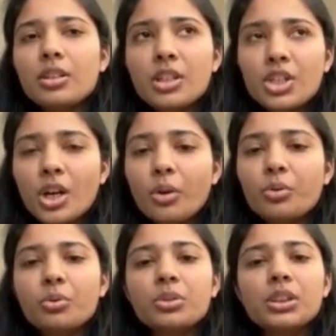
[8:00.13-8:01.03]
reach
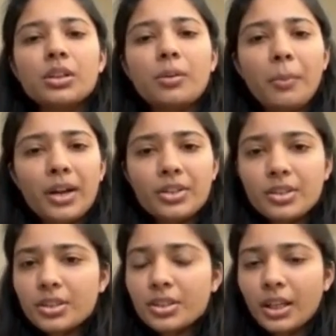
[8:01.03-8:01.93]
out to the
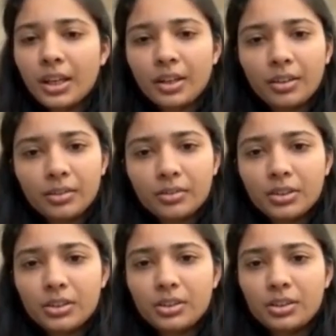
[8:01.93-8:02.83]
mentors and
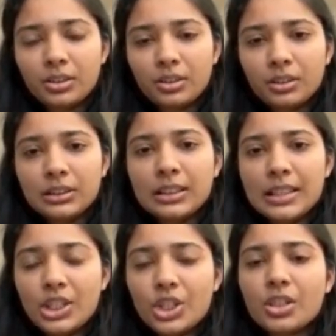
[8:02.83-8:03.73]
the
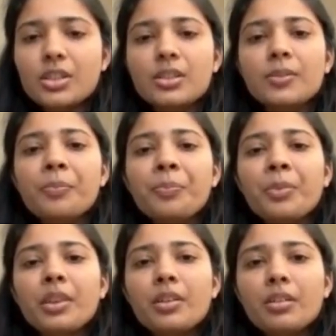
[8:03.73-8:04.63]
teachers,
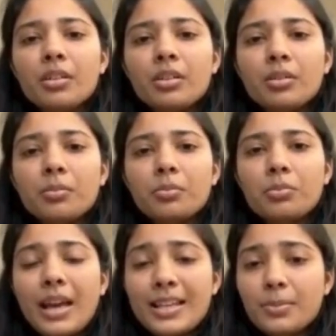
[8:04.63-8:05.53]
uh,
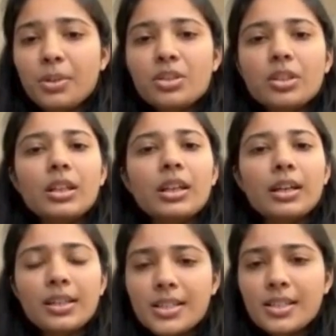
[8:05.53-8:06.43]
especially
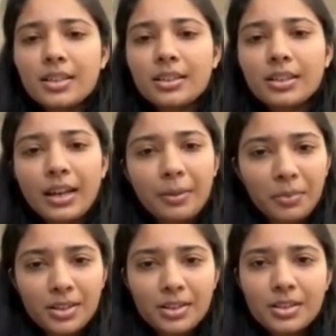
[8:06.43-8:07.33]
Ankit sir and
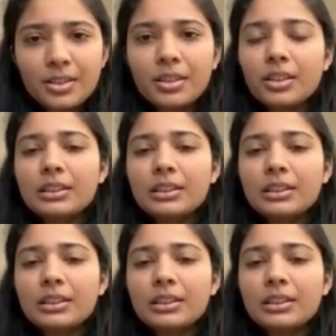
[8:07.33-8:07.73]
Manik sir.